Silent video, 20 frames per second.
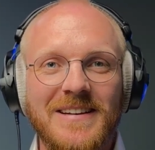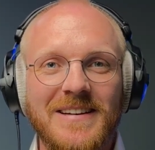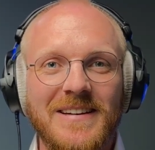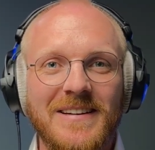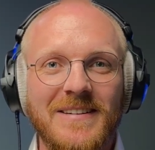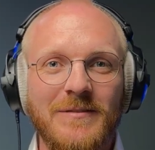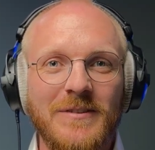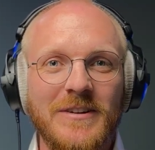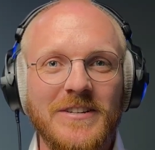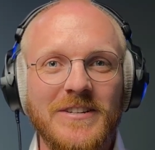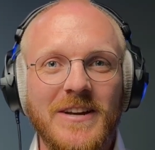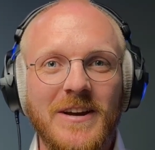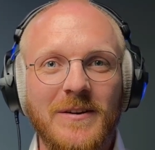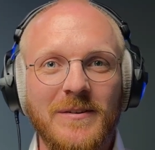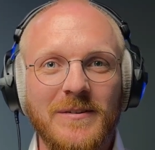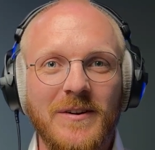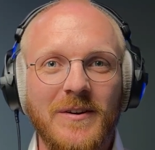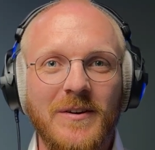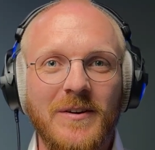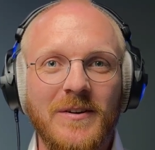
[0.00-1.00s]
reach
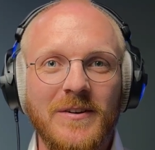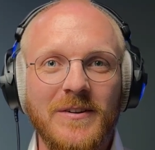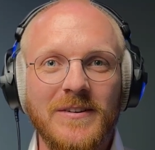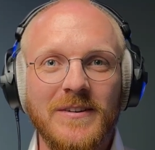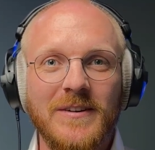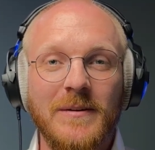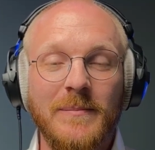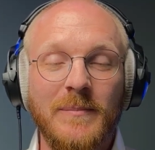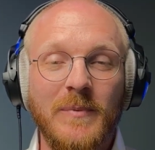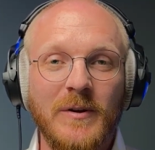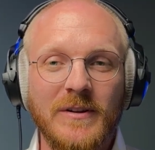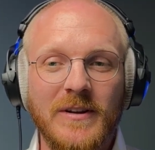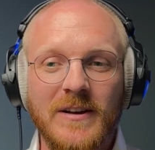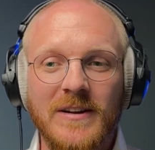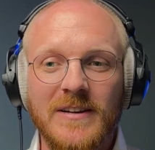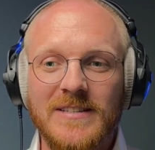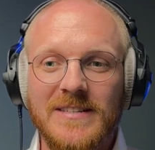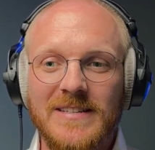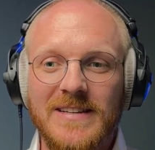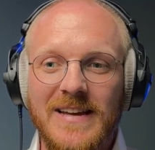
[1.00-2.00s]
out on
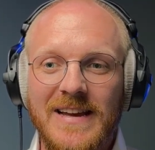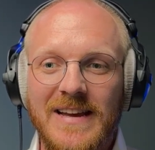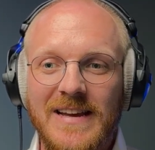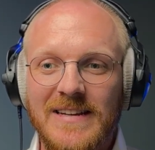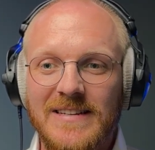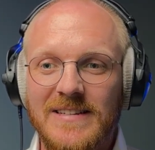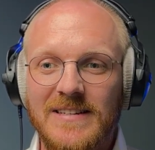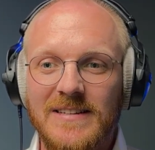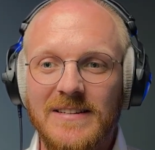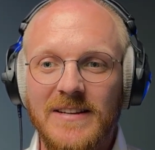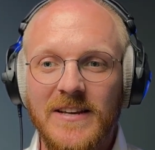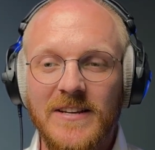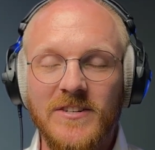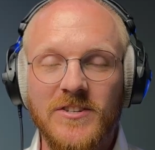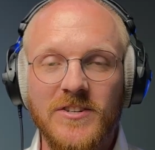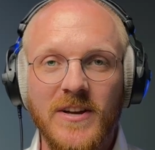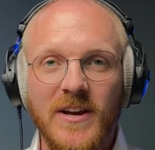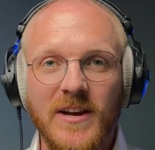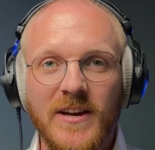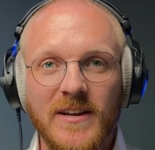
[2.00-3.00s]
podcast at
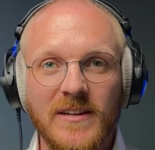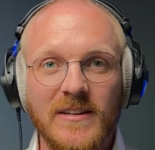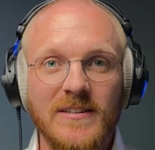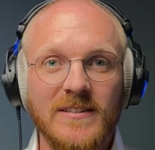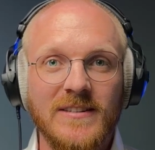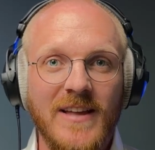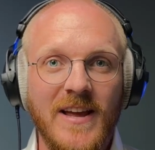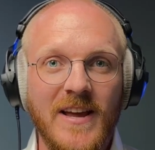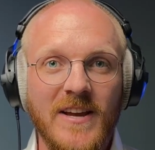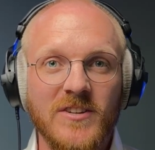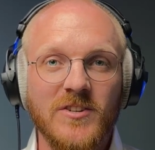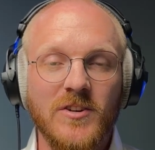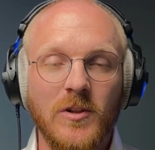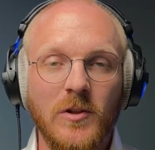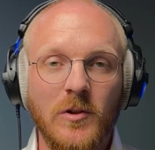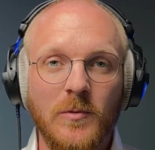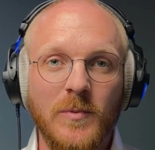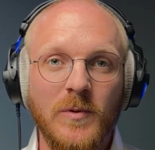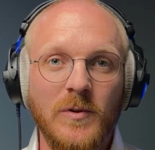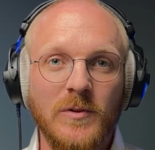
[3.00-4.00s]

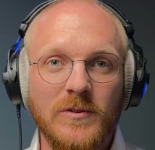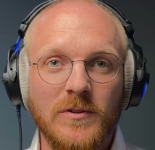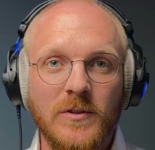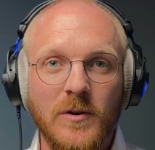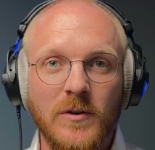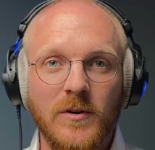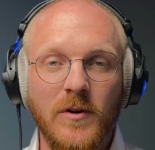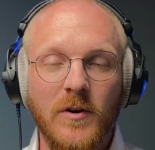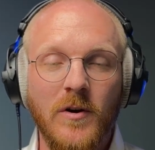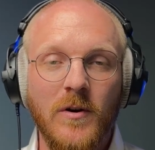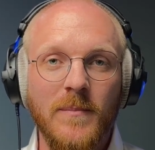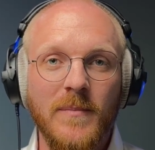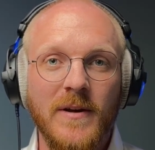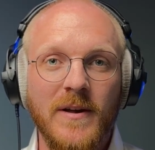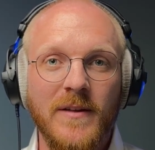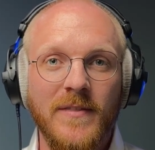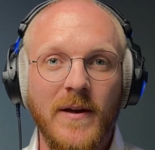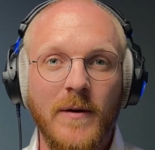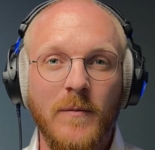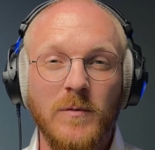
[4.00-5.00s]
ngi-global.com.
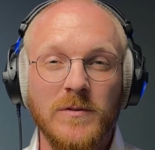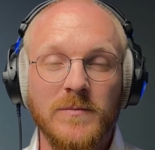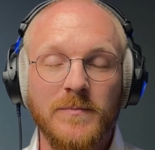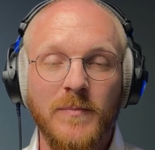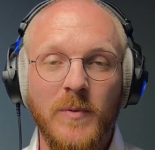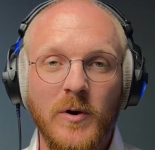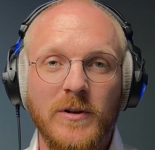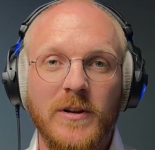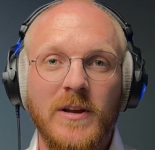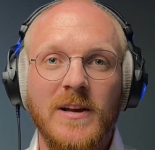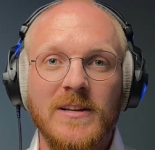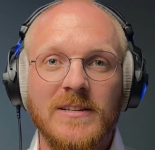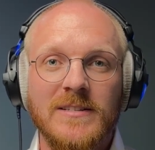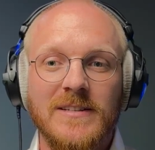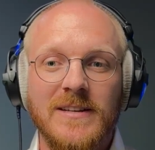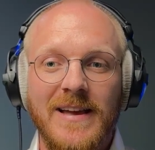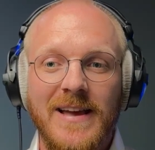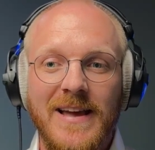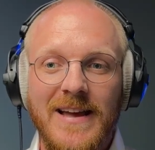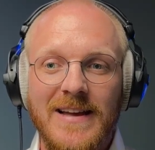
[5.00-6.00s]
And that was podcast
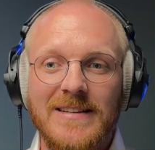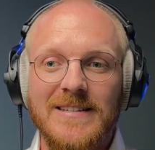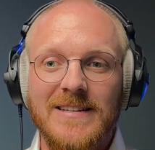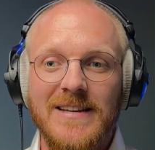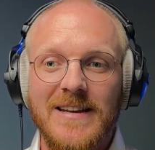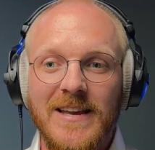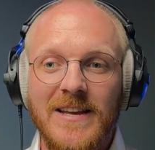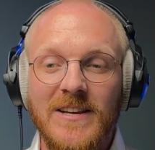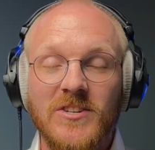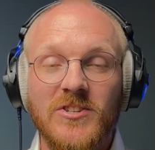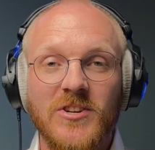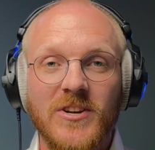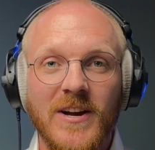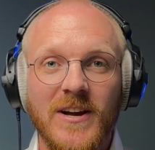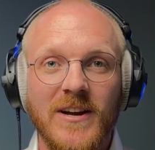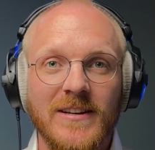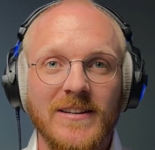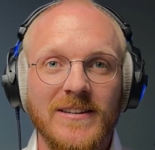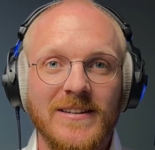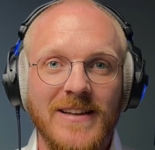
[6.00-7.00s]
at
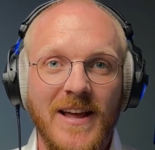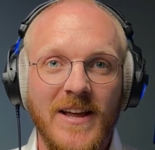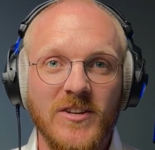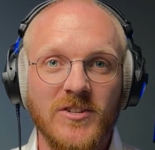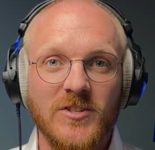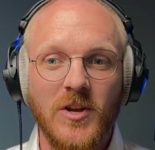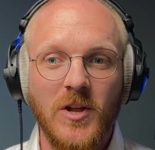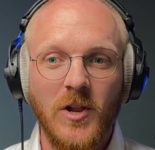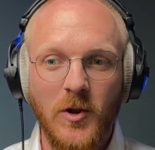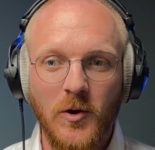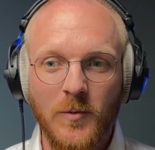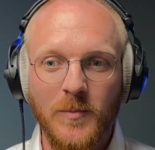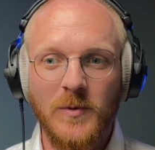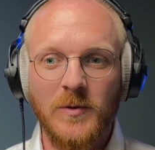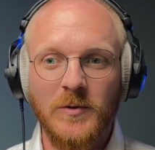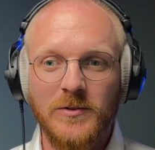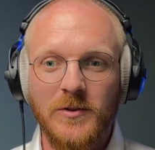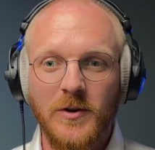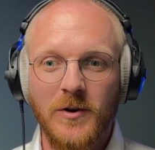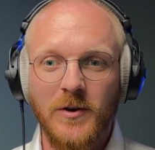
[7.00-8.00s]

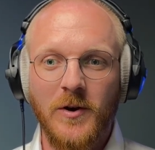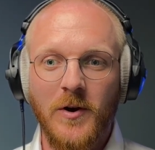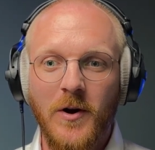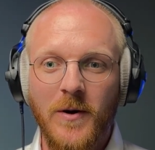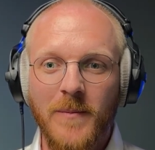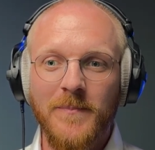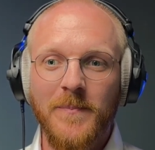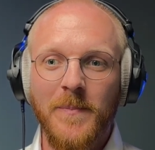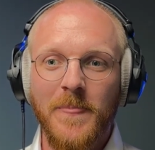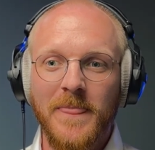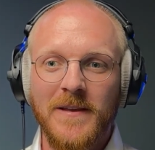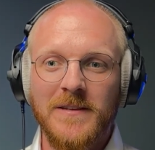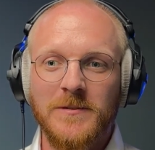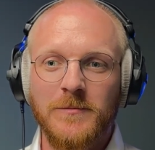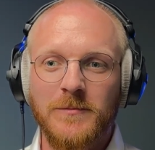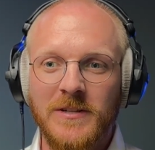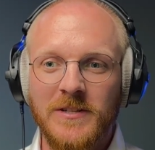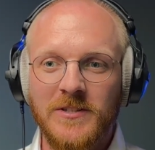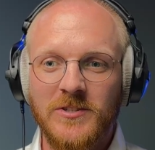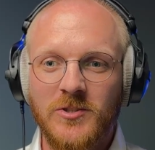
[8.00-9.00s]
ngi-global.com. It's a
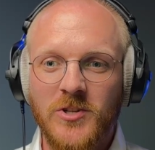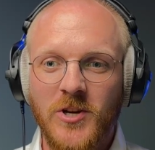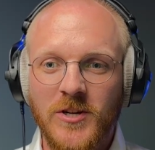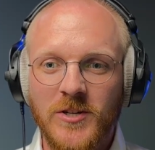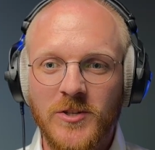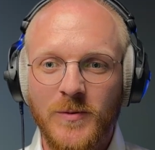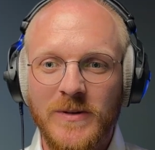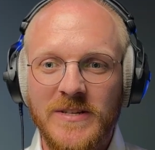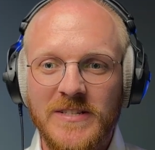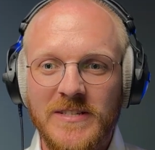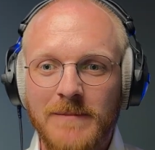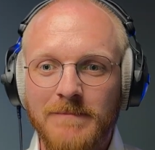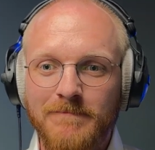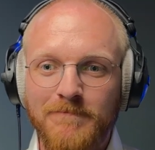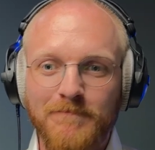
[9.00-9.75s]
real tongue twister.